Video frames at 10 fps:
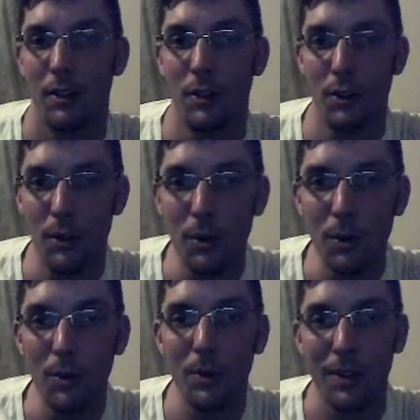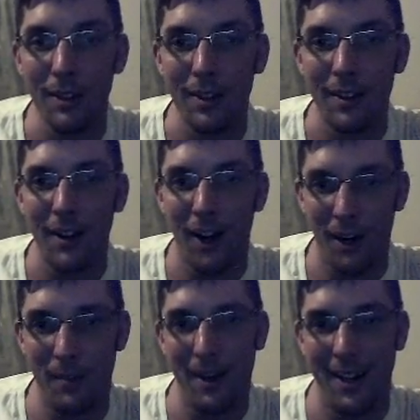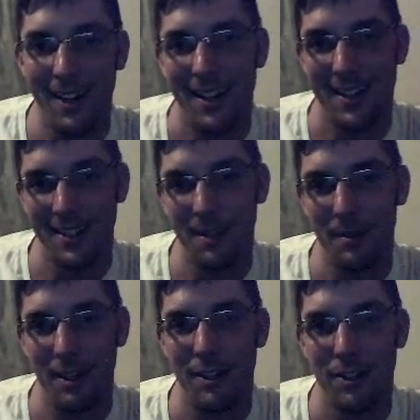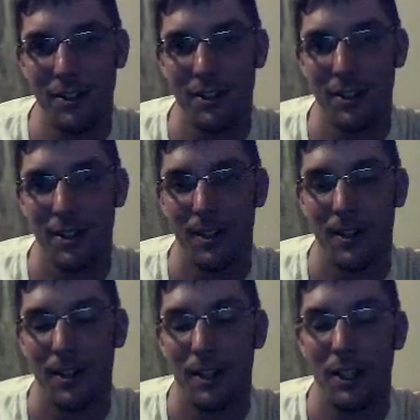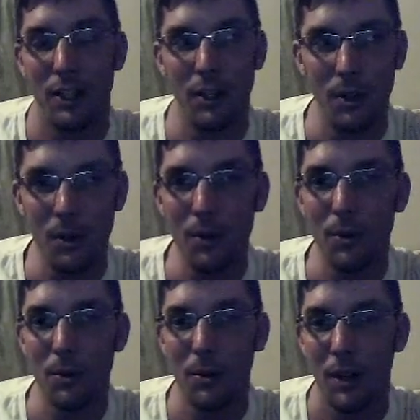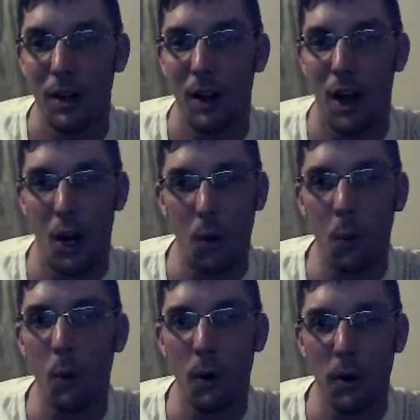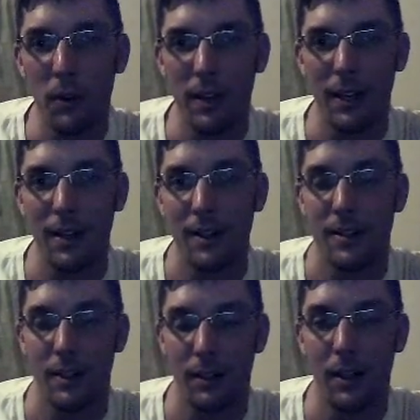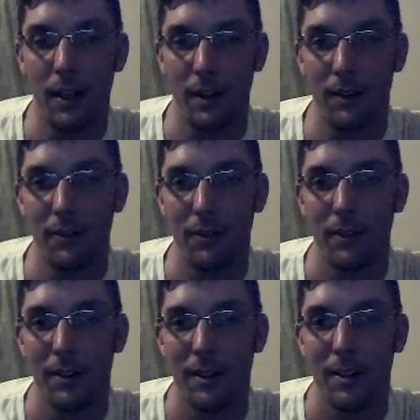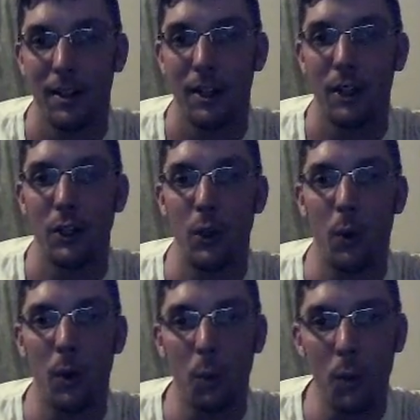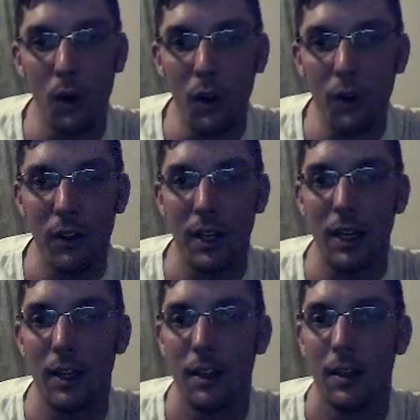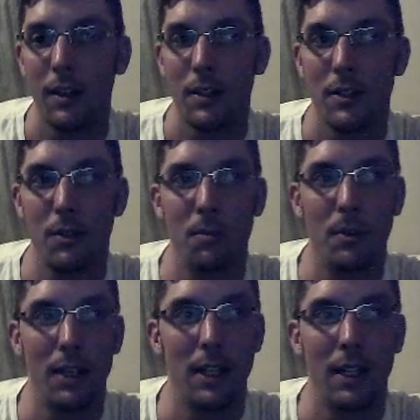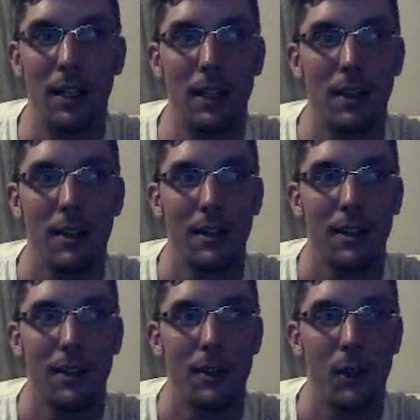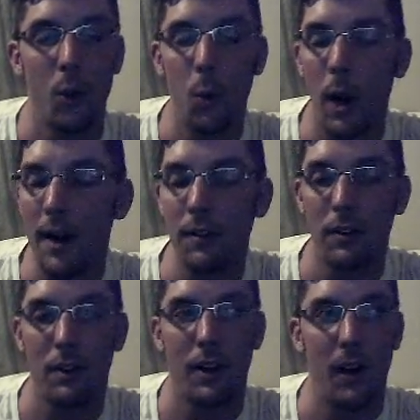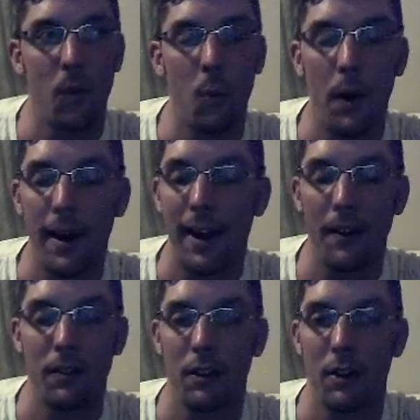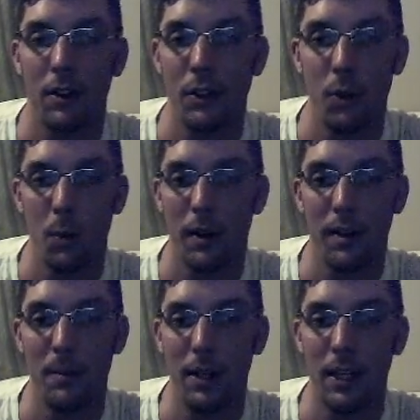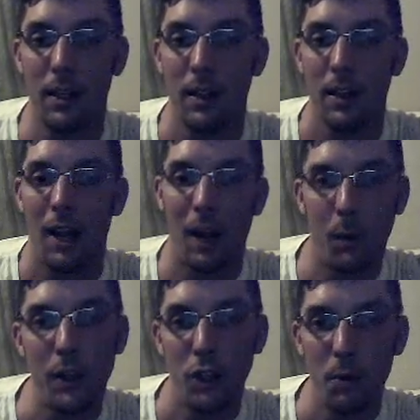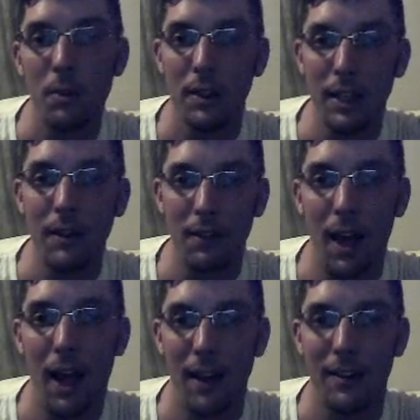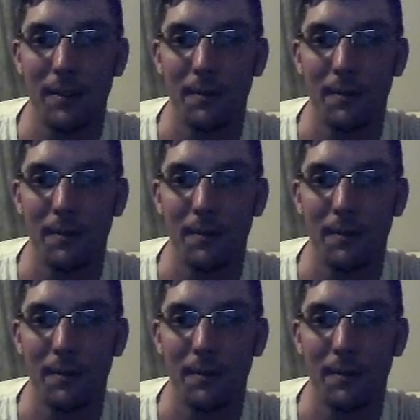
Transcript: You are made in His image. You are worthy to live. You are worthy to be whoever and whatever you want to be. And when you believe that,